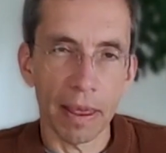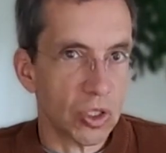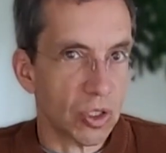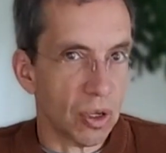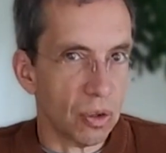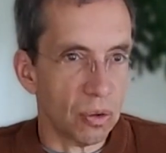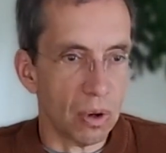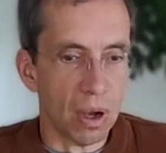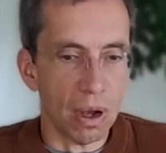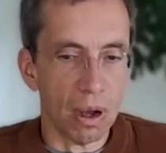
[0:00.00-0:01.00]

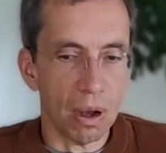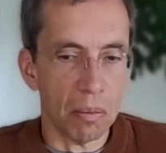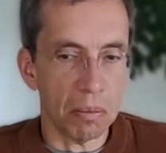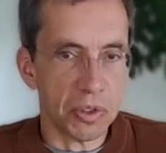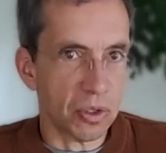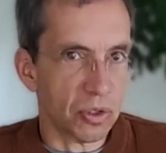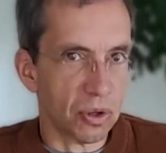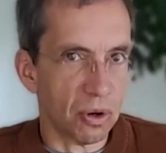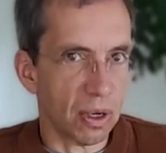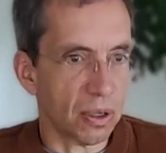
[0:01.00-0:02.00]
so, um, Mr.
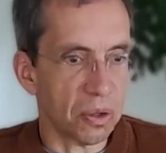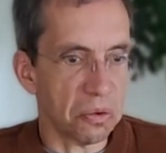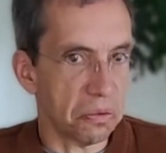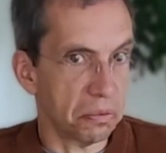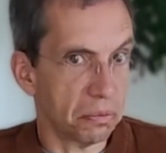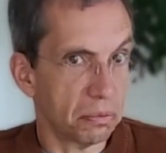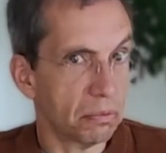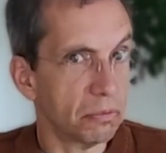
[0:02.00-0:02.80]
Soering, you,